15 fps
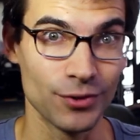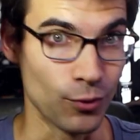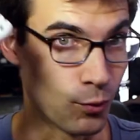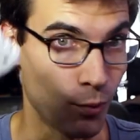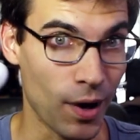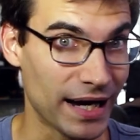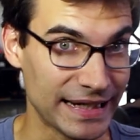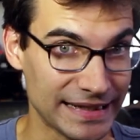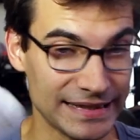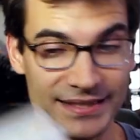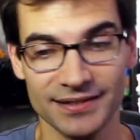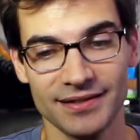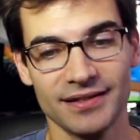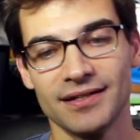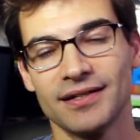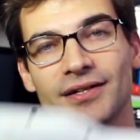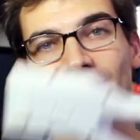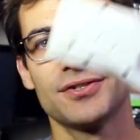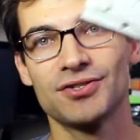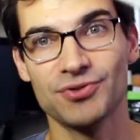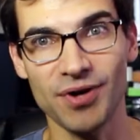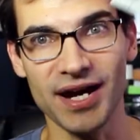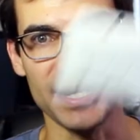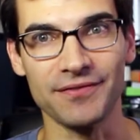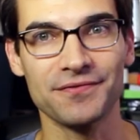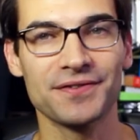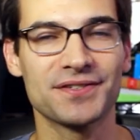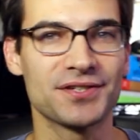white Strife.